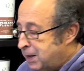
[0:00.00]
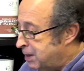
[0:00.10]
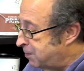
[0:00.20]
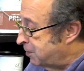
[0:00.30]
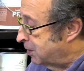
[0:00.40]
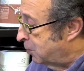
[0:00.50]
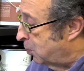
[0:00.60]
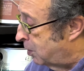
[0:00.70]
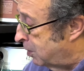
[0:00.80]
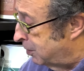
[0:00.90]
If the
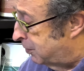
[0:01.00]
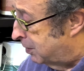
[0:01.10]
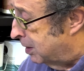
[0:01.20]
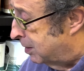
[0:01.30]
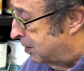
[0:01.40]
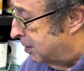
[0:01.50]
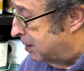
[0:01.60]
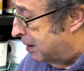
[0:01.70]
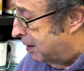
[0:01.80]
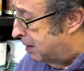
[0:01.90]
walls and,
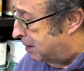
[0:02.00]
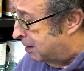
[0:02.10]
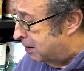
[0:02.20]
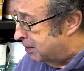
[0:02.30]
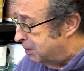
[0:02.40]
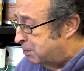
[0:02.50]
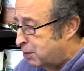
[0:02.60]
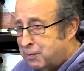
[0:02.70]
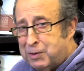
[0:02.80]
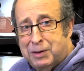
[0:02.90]
uh, are
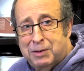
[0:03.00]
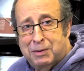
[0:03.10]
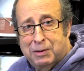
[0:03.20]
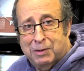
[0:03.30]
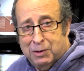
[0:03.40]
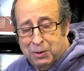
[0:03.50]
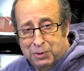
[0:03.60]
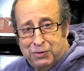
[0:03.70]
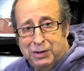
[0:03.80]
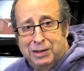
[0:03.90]
imperfect,
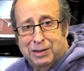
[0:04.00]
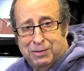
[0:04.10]
lower sheen.